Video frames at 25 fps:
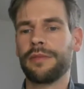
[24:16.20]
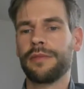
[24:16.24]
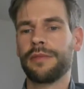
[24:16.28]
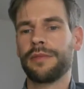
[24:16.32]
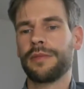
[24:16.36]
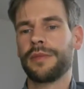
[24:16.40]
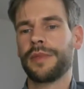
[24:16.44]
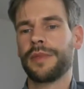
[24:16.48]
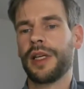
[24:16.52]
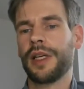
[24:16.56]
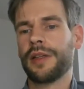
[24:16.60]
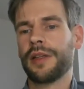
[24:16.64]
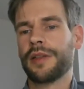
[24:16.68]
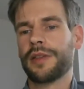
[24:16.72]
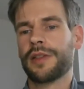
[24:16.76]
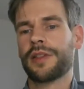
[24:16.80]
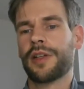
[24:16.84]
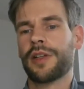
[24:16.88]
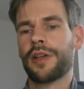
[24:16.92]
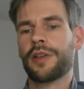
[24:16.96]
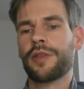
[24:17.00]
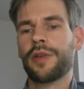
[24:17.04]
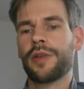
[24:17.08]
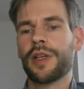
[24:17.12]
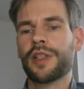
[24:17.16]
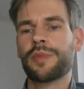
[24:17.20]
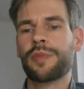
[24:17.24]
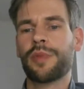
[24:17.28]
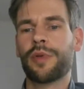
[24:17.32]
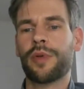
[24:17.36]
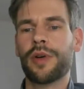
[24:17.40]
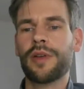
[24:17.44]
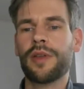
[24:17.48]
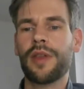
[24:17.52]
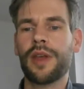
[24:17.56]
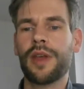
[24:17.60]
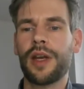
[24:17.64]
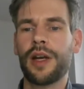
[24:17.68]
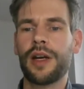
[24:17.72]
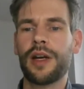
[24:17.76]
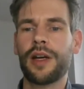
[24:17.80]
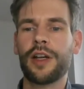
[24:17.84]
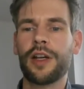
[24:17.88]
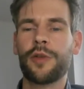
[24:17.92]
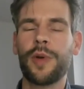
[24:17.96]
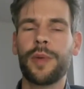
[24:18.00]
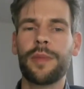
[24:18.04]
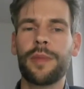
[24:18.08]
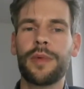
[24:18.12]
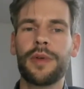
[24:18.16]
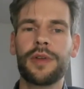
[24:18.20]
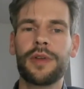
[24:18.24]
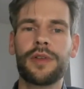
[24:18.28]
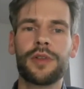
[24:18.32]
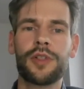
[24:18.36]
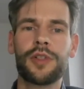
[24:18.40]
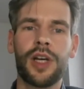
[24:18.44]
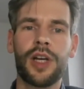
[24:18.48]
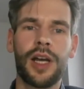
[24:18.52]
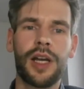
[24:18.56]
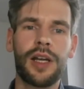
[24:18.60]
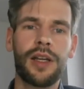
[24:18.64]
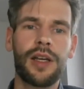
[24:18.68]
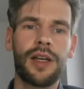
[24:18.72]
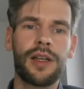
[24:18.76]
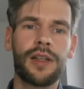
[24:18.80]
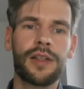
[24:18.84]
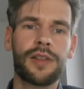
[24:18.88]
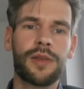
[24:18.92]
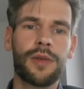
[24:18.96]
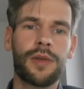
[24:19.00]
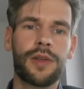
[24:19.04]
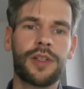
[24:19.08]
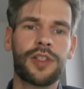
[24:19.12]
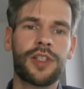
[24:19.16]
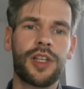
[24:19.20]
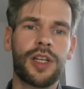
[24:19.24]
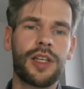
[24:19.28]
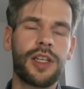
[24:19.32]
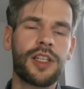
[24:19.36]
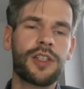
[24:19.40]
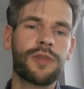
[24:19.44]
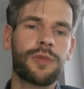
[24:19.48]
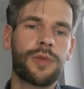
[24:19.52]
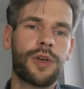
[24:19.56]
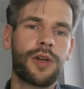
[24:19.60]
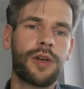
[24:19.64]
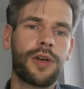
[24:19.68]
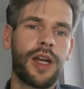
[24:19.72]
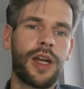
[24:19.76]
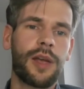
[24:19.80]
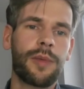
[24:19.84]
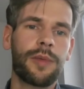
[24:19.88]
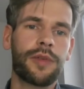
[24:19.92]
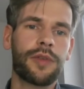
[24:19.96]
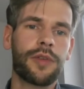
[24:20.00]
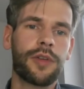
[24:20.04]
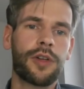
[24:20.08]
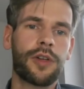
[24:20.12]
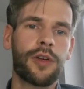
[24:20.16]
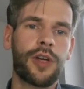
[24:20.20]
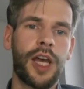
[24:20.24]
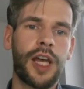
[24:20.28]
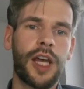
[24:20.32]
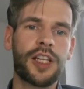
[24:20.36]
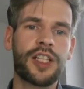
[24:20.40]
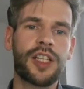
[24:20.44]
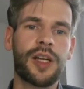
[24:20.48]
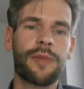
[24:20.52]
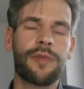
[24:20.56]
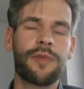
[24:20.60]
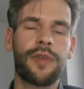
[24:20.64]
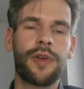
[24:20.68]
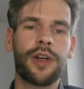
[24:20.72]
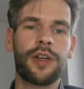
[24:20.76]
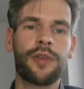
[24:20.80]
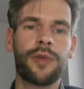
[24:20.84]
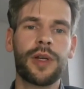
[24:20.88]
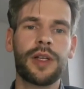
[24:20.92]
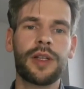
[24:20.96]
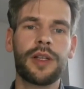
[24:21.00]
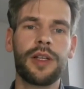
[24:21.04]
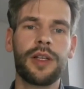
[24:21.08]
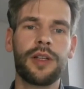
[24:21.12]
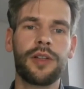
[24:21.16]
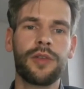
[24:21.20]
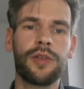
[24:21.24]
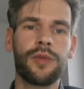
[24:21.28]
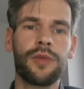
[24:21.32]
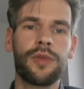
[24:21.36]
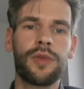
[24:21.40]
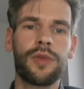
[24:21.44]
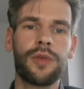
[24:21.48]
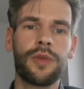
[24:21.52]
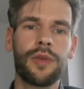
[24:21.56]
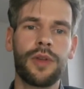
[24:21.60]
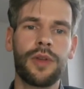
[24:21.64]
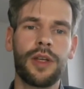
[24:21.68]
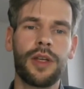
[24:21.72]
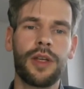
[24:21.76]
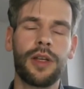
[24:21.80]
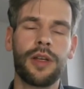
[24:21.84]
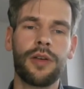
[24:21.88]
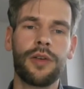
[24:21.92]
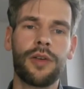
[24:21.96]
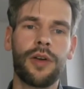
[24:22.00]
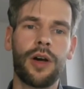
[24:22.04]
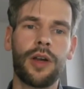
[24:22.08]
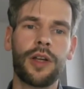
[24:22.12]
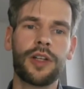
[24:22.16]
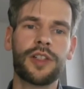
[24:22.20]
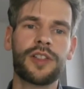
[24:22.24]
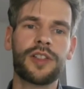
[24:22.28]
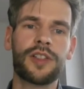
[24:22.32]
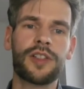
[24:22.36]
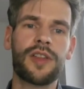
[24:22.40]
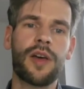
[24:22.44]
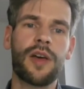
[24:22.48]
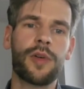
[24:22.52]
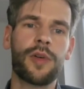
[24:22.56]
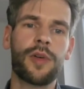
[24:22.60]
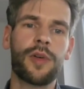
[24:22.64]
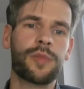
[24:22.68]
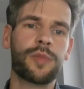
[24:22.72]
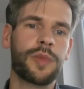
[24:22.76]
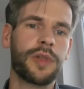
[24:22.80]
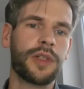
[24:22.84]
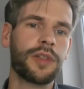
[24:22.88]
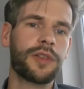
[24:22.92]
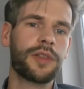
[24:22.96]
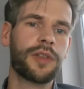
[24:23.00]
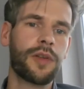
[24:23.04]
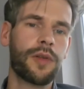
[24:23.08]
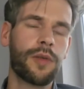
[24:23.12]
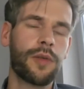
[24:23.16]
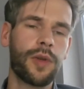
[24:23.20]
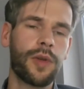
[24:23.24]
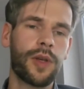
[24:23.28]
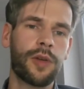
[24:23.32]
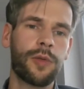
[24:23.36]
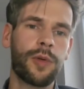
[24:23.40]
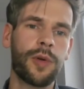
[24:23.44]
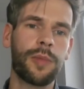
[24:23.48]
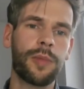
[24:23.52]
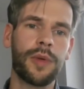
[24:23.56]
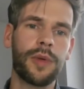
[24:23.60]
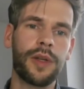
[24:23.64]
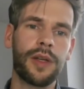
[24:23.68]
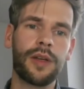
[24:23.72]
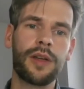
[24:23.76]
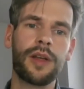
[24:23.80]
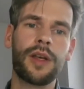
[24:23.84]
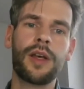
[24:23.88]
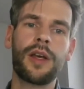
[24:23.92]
started to export their equipment to China, and so the Chinese were able to catch up very quickly due to the knowledge that was built into the equipment.